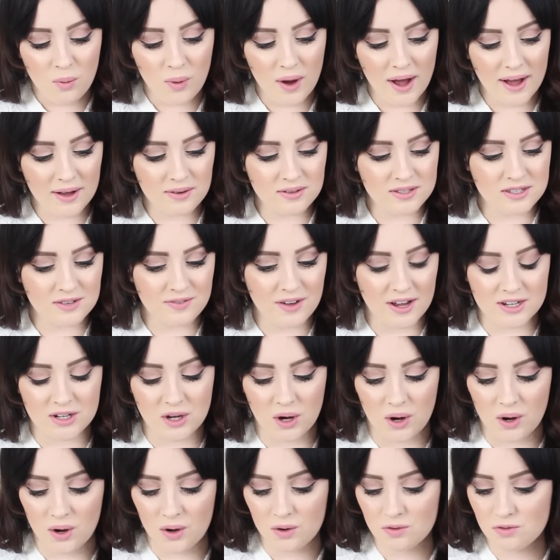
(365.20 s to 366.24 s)
What else have I
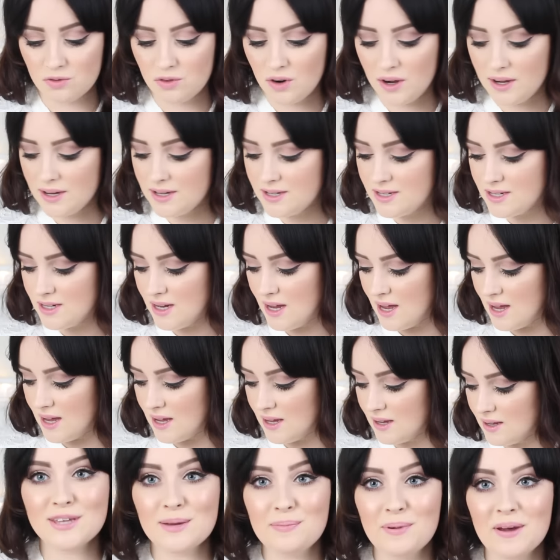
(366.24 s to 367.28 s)
got?
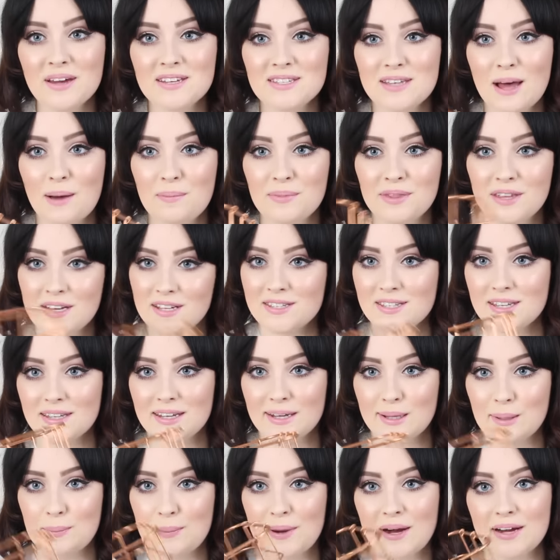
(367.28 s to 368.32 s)
Righty. So I picked up this
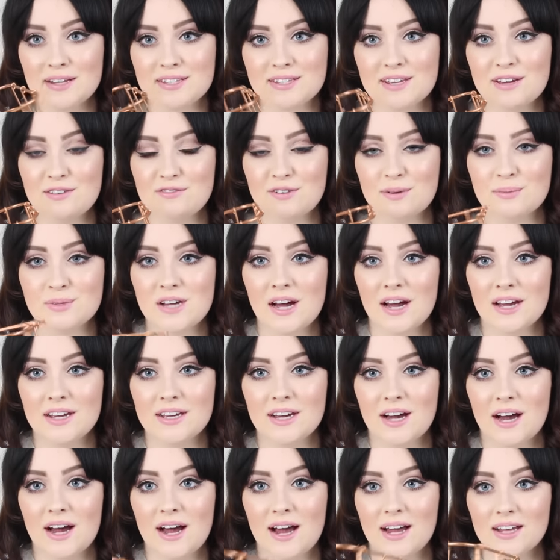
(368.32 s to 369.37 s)
little basket from
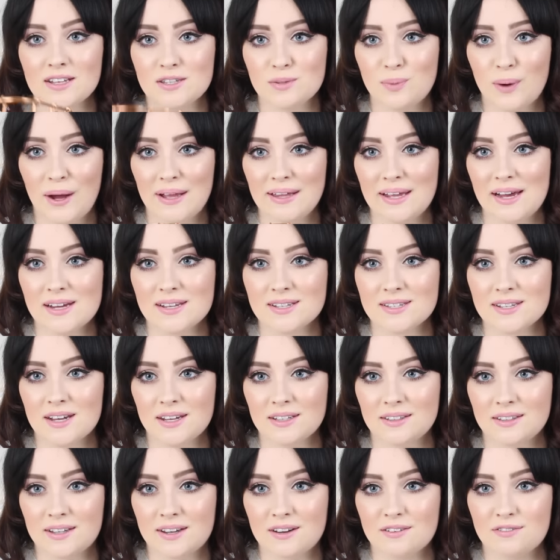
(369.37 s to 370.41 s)
Tiger, as well as I
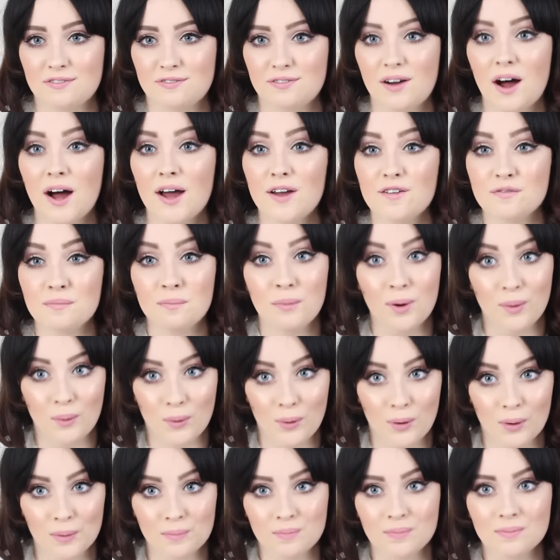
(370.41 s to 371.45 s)
think five
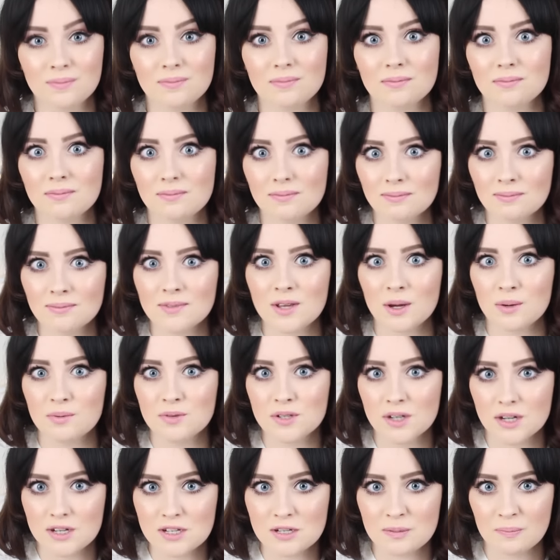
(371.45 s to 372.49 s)
more. Don't
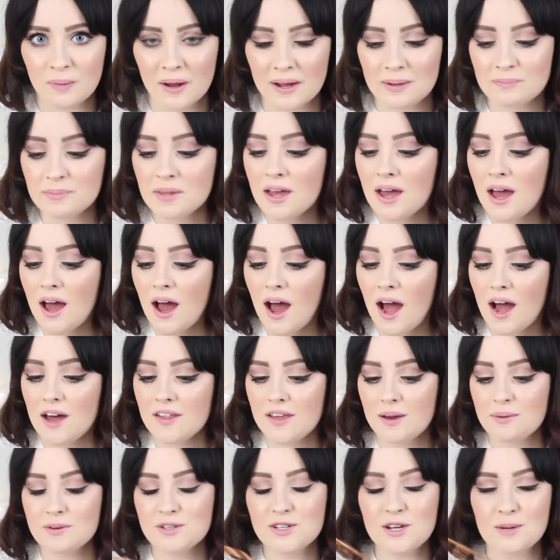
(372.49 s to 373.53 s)
judge me. Uh,
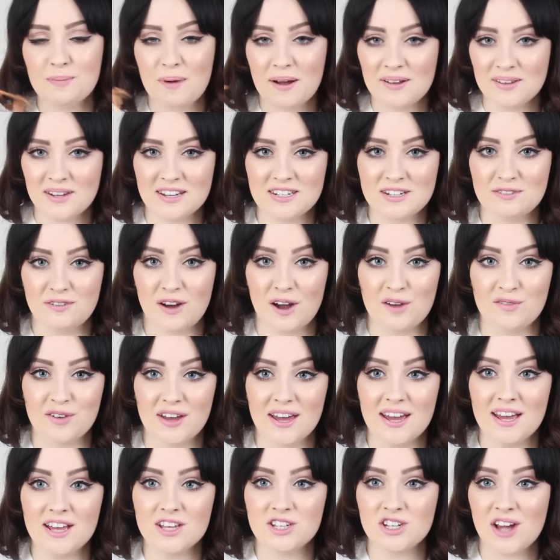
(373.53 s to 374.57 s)
they were two pounds ninety-five
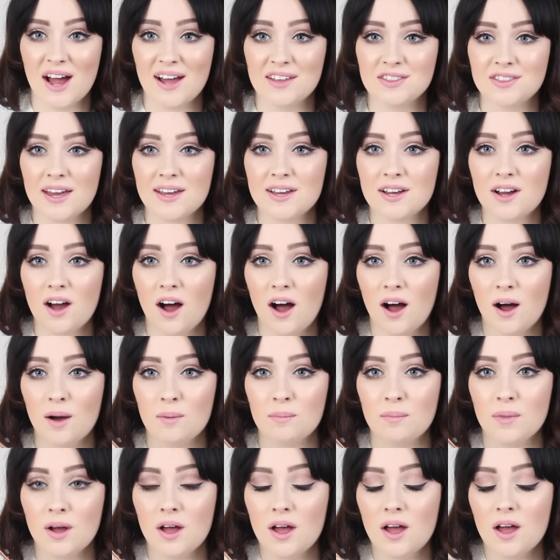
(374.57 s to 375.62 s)
each, and they
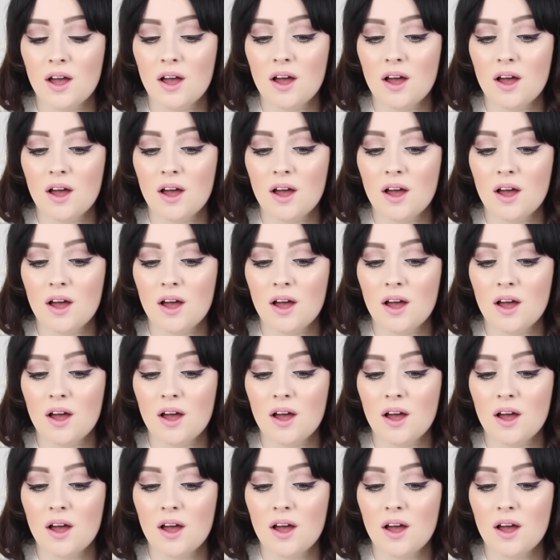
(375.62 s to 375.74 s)
come